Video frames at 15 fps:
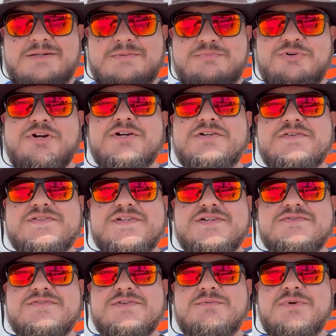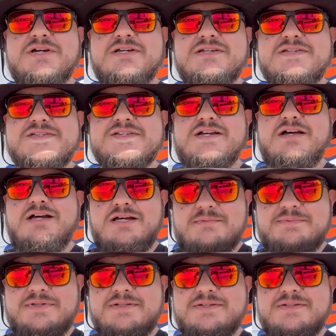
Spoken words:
Broncos country, what is up?